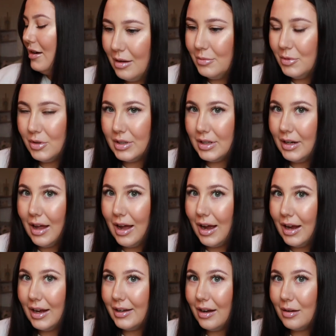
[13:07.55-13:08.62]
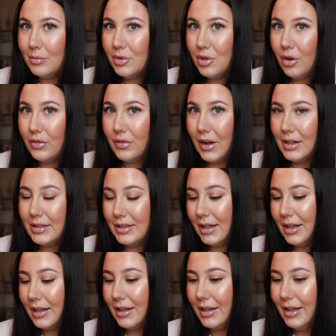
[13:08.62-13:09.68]
I'm not gonna lie, I'm not
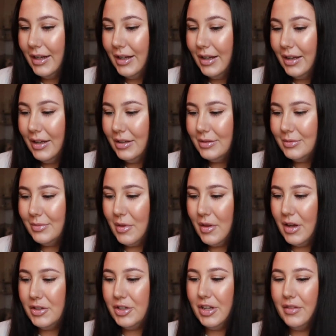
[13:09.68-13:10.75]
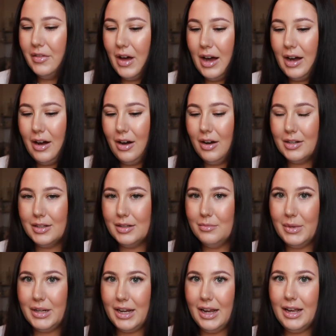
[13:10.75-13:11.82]
finding third year that hard at the
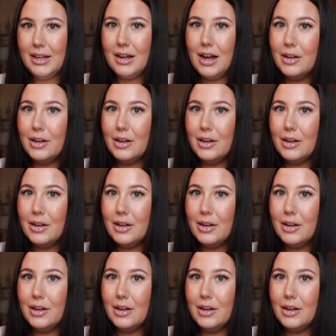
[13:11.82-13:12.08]
minute.